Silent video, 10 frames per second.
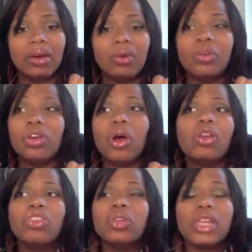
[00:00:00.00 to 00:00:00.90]
Who
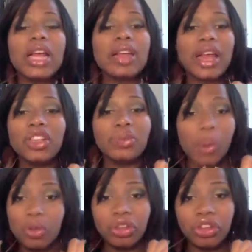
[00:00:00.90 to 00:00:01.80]
told you that that's how you're
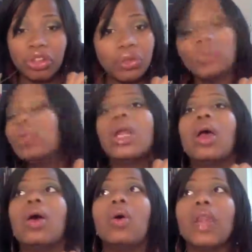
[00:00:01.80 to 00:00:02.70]
supposed to chew?
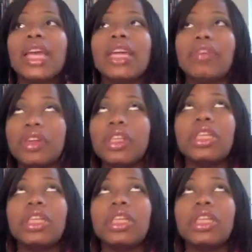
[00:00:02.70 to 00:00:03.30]
No, like he really